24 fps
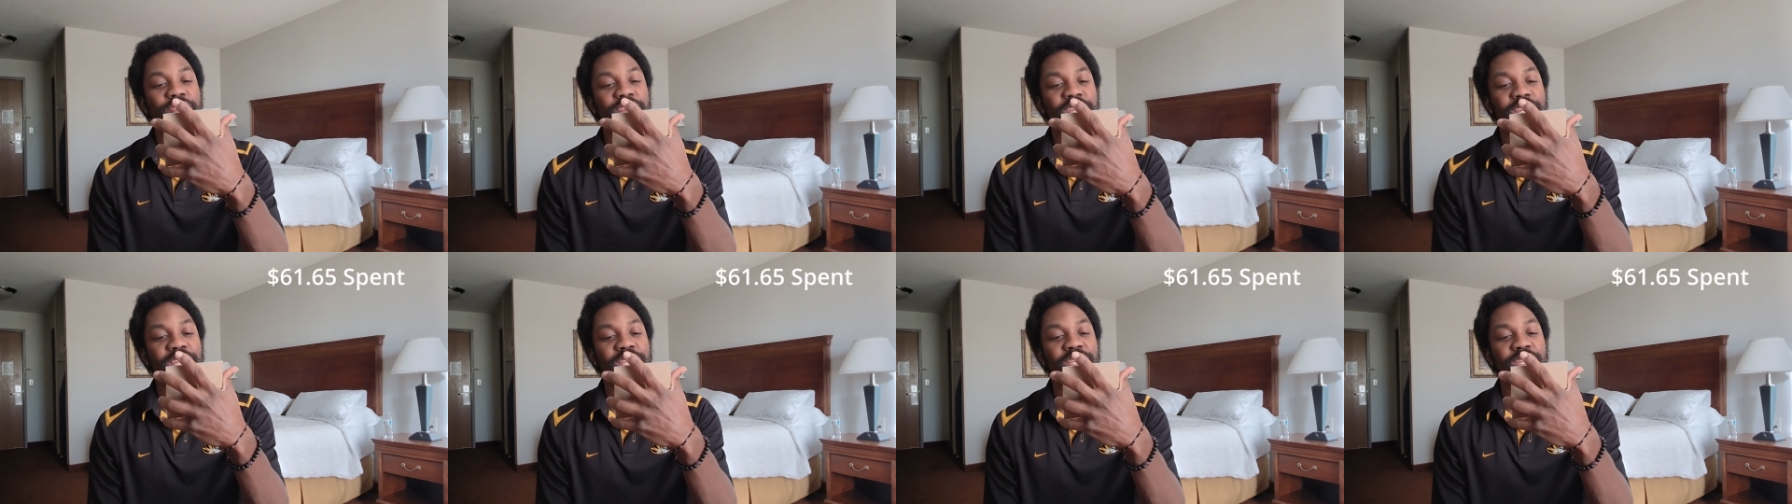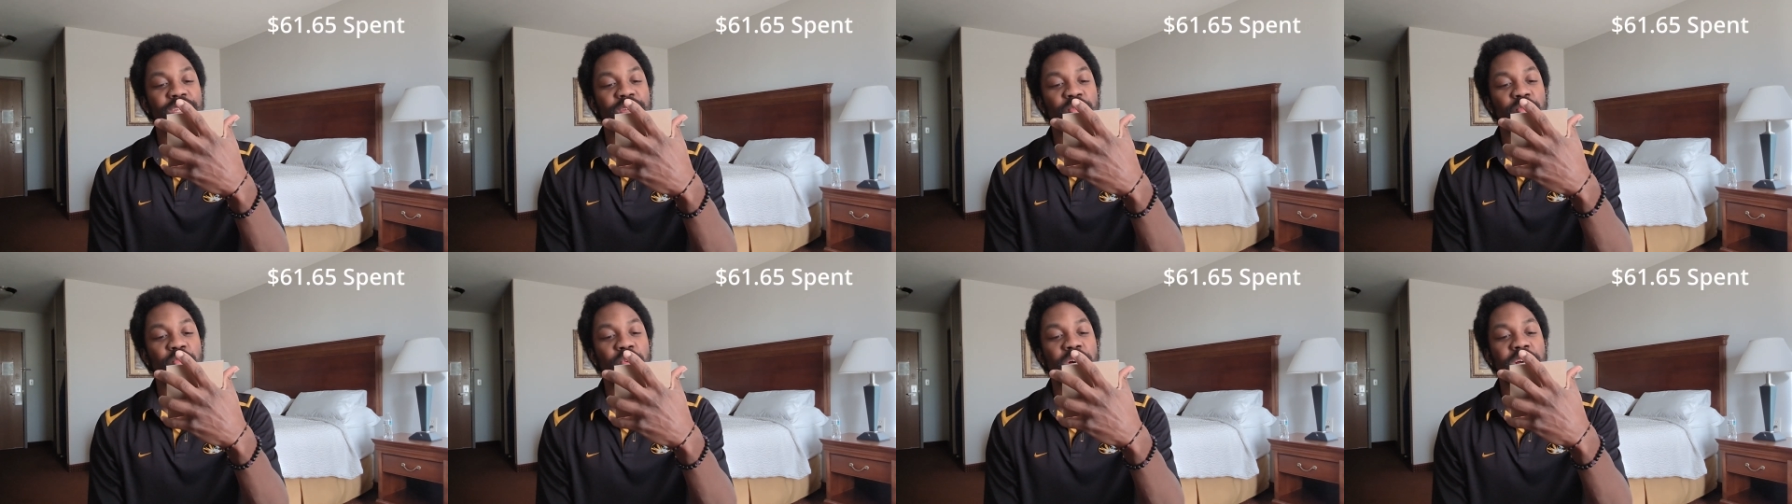
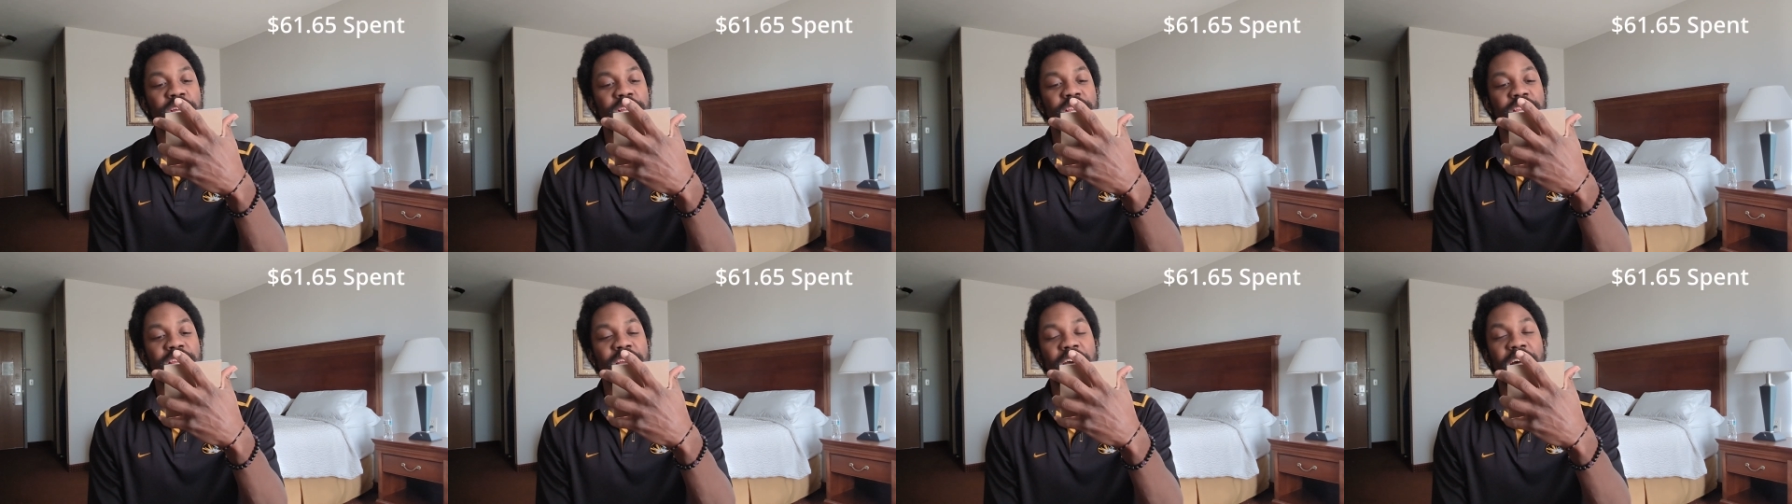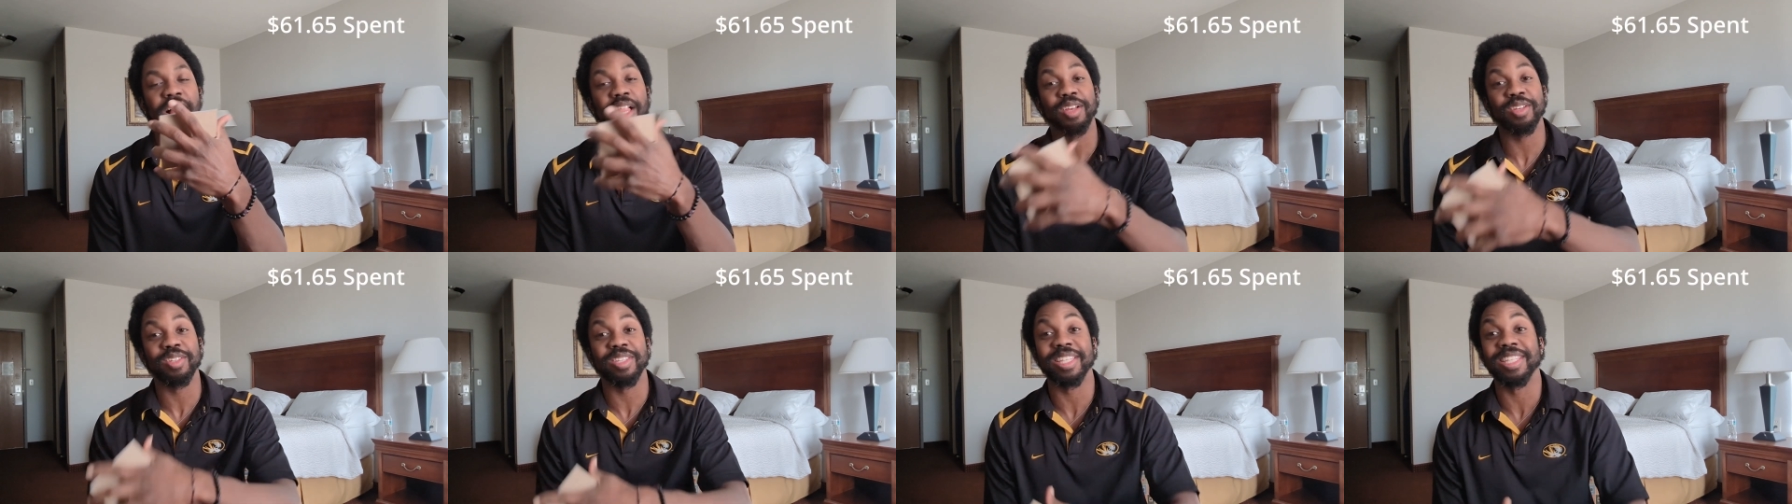
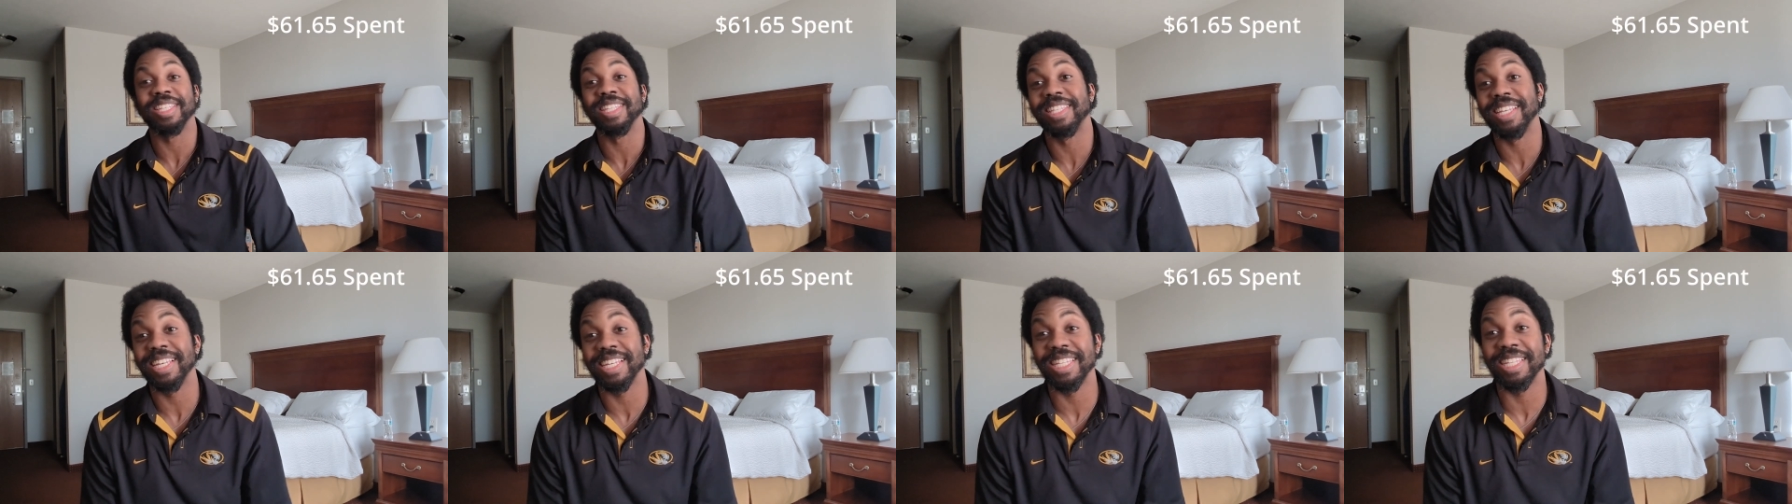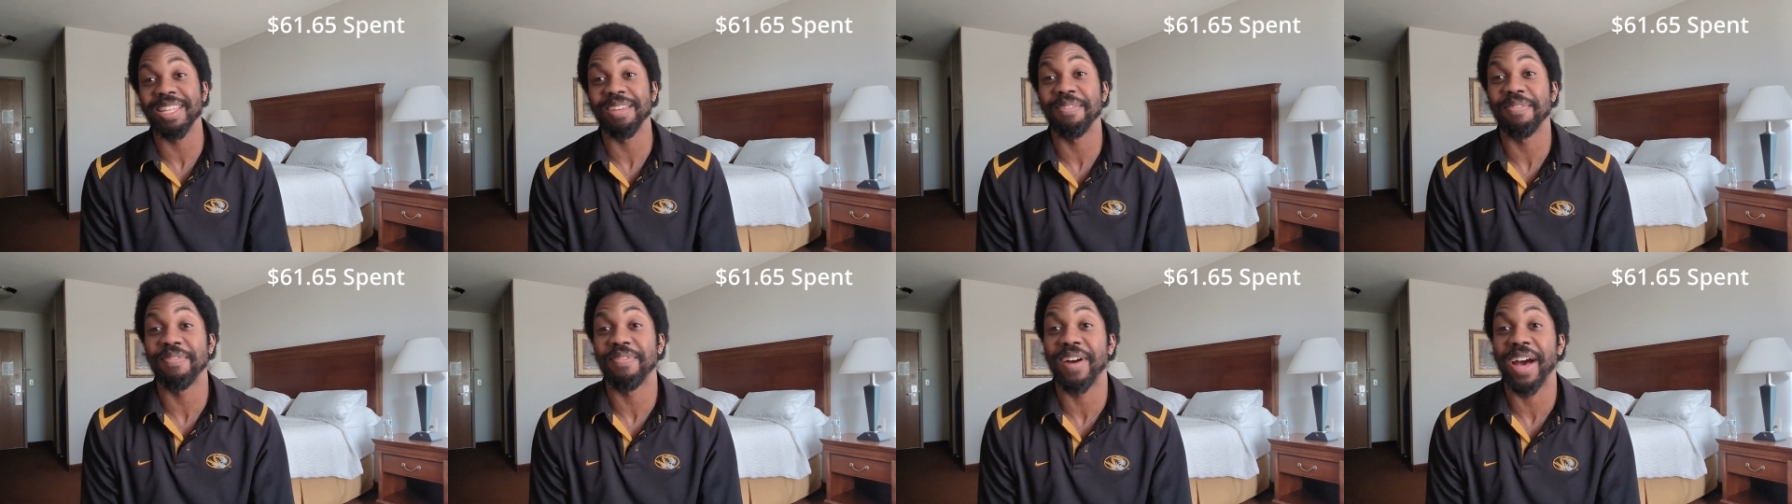
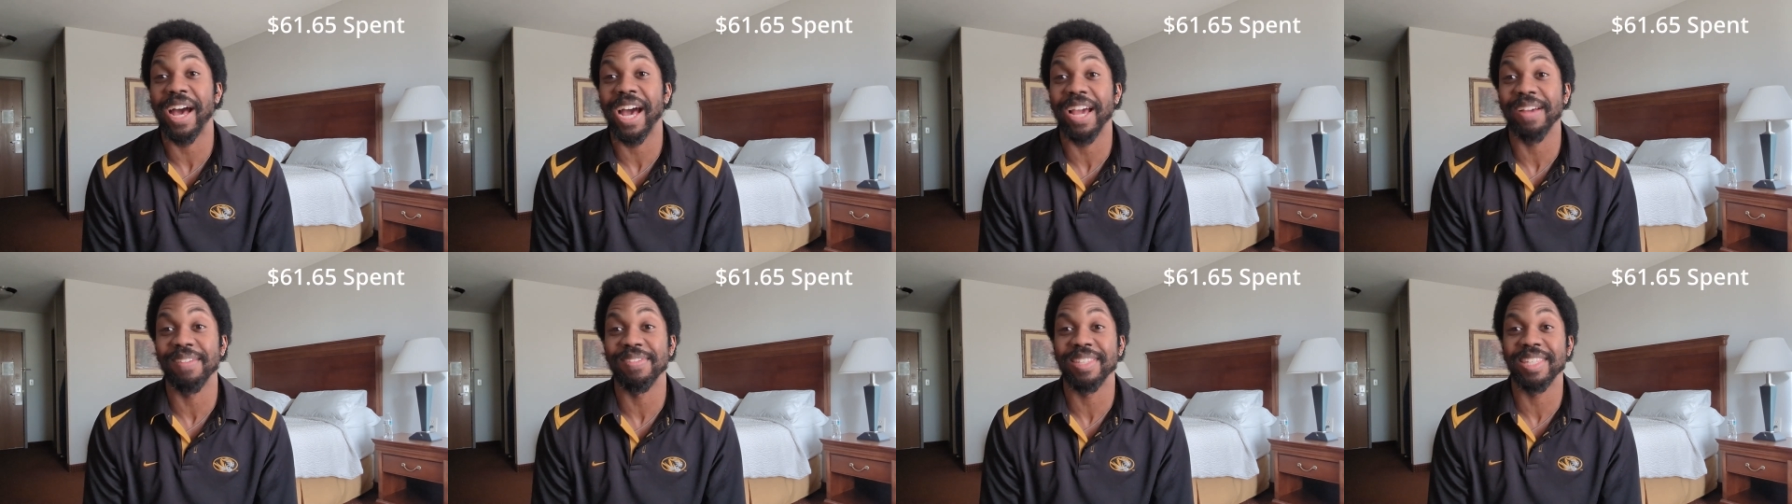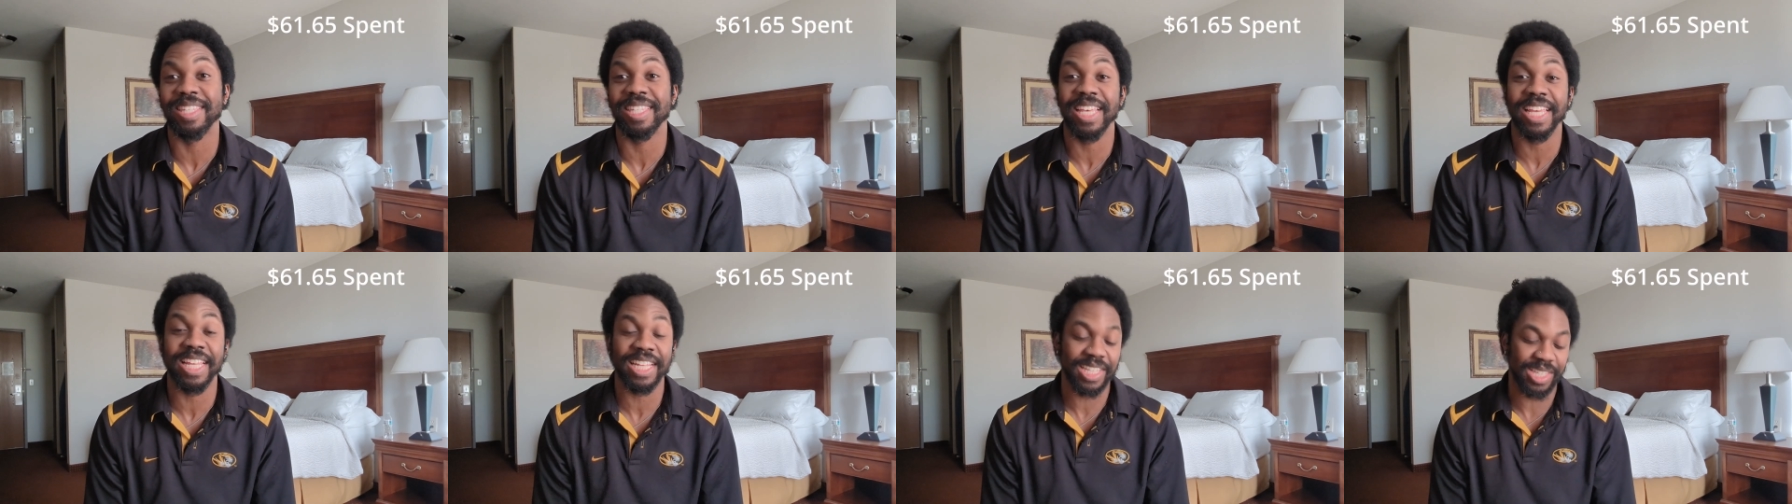
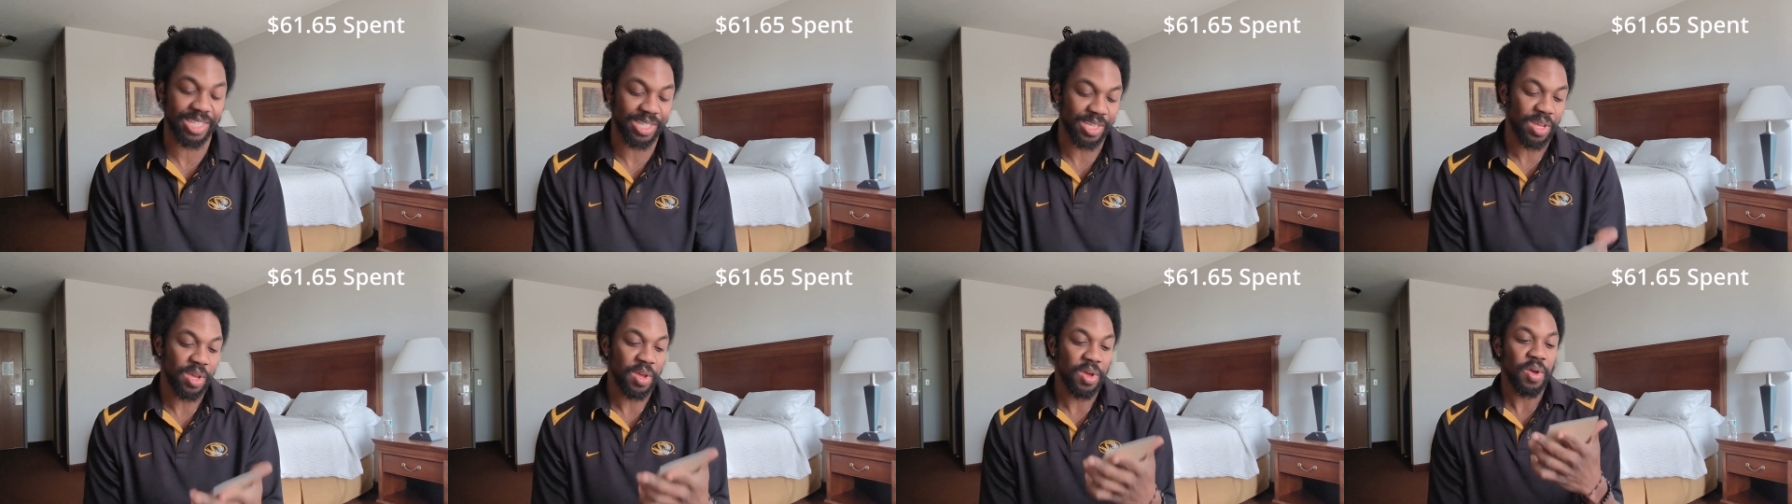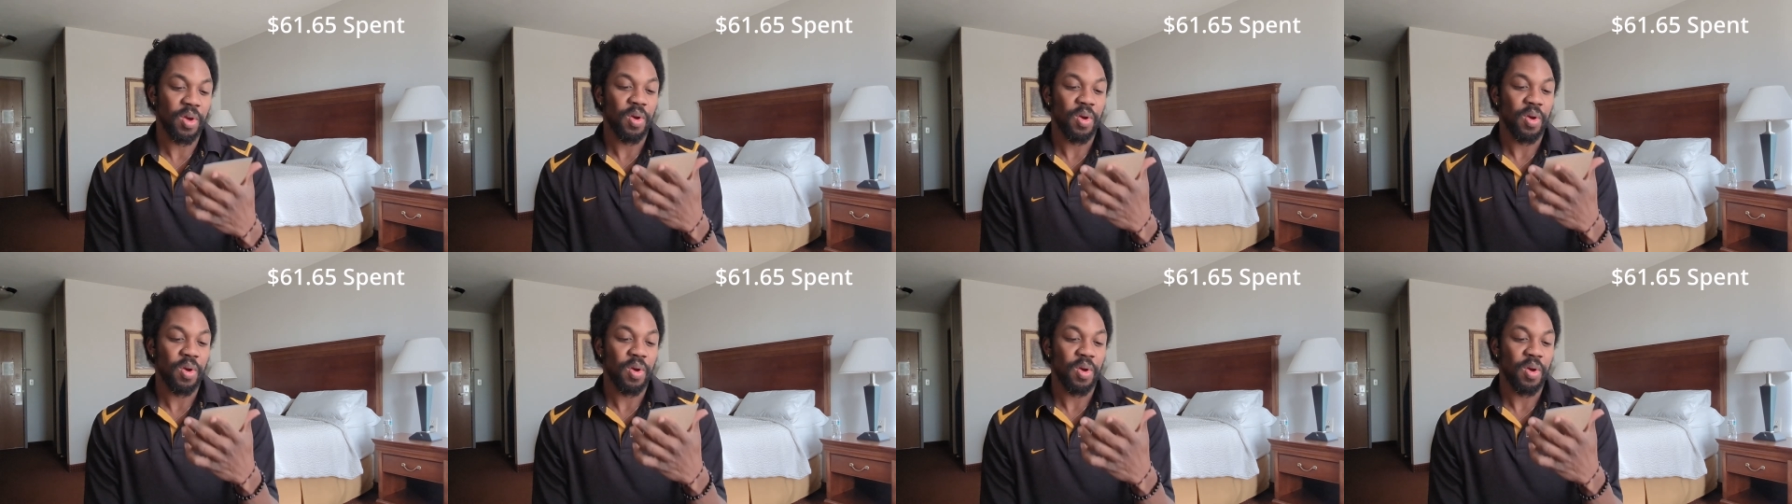$61.65,